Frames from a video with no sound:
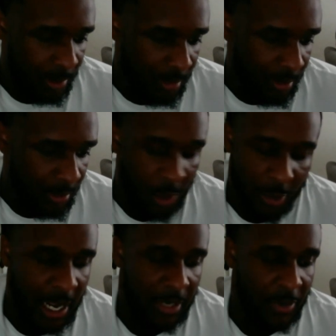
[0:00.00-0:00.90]
You're
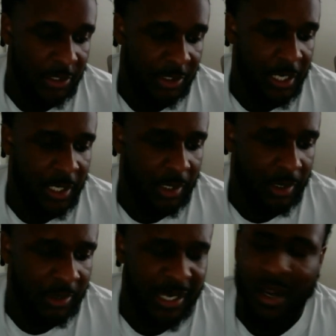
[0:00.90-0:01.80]
not going to say,
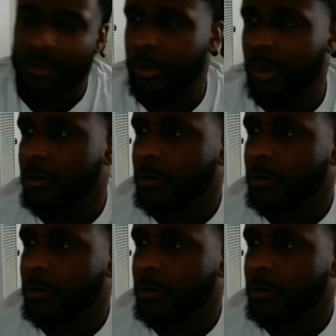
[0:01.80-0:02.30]
damn, bro,